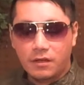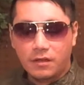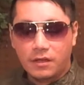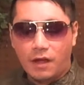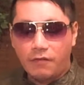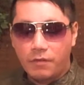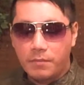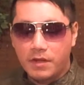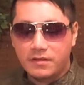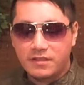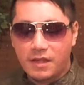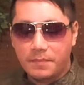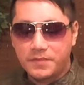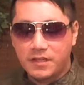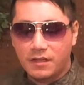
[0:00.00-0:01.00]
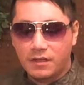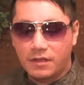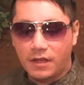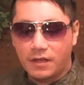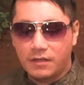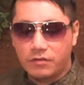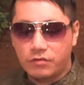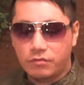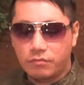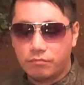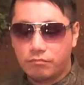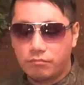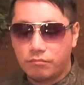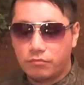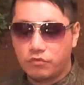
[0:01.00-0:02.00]
government steps in and
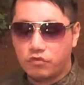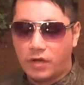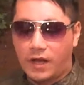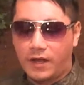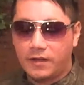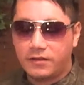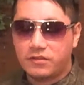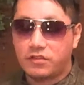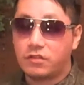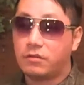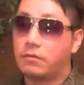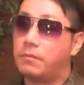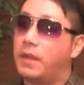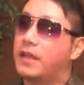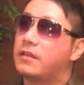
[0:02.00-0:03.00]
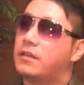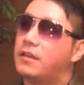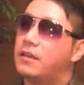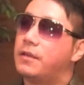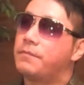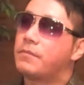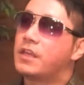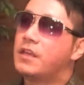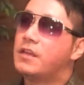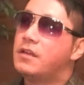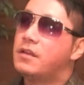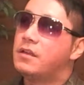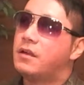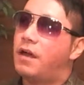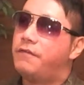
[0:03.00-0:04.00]
tries to make the
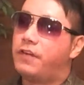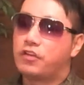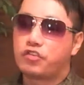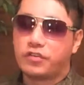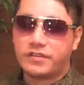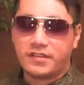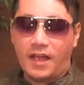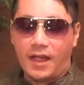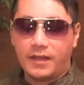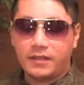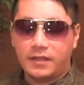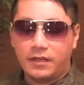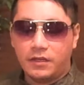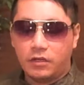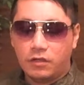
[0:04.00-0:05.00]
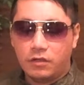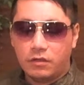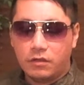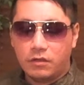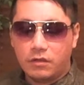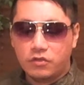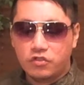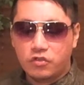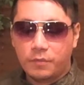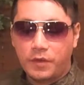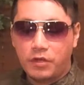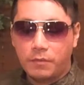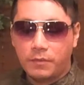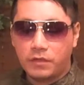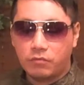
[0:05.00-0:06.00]
Avengers sign the
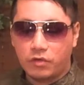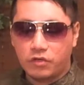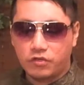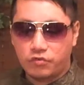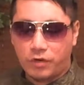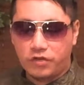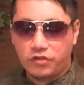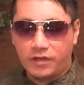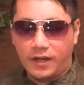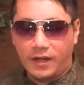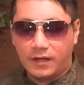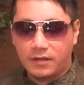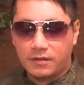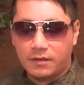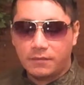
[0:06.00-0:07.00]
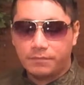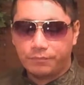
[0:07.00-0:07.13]
Superhuman Registration Act.